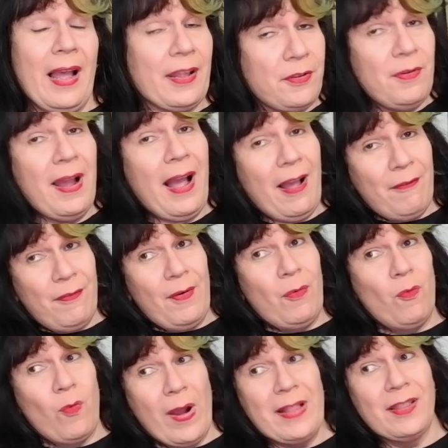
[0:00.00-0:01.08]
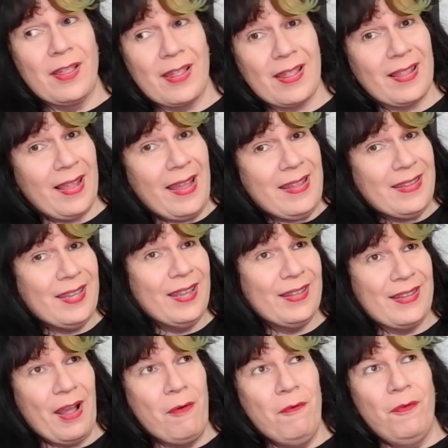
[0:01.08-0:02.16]
I do have one slight
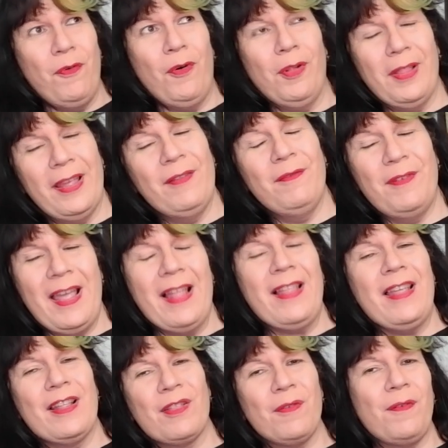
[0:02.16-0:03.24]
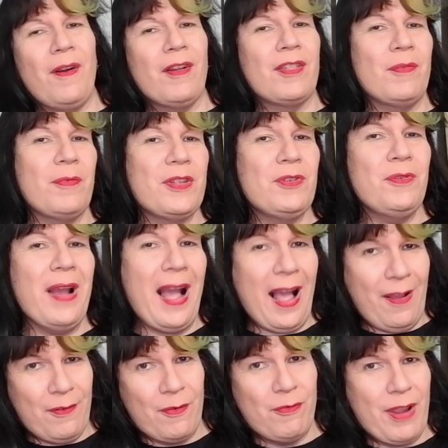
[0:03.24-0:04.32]
downfall in Vienna, insofar as that we do
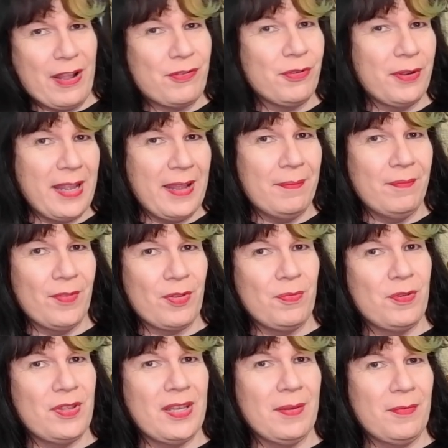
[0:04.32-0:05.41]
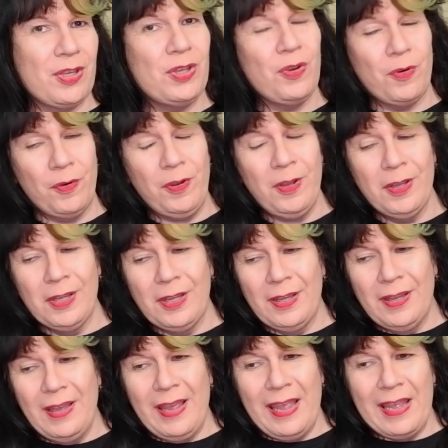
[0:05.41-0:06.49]
have a retro games museum here.
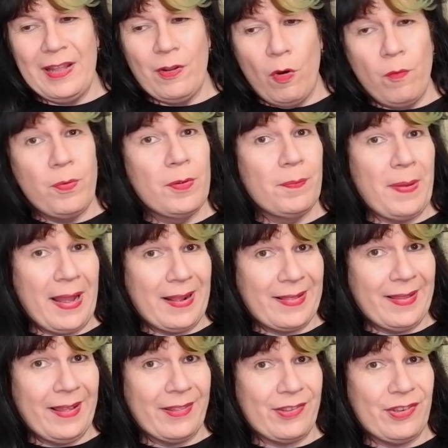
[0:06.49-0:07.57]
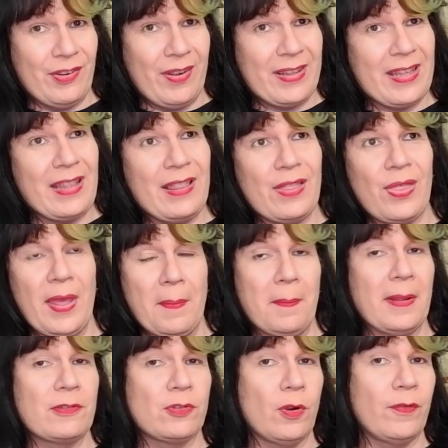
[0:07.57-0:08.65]
It opened back last year. I didn't think
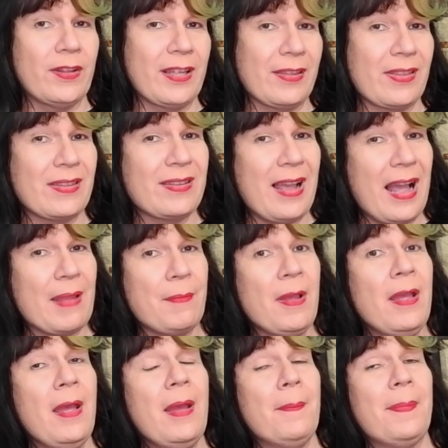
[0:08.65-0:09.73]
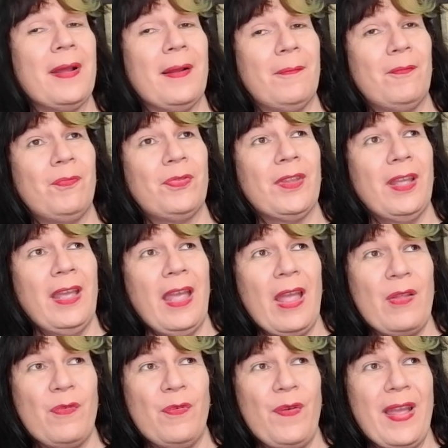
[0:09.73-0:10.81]
much of it at the time, but
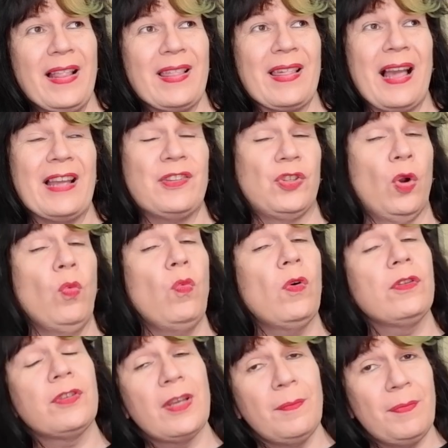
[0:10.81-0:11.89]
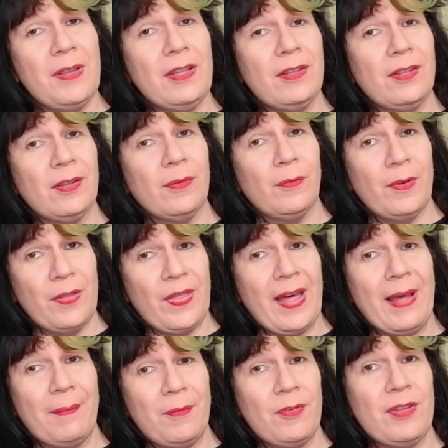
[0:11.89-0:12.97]
in fairness, I don't want to compete with
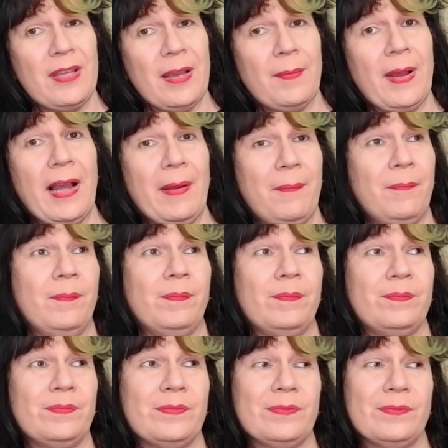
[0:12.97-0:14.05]
that museum.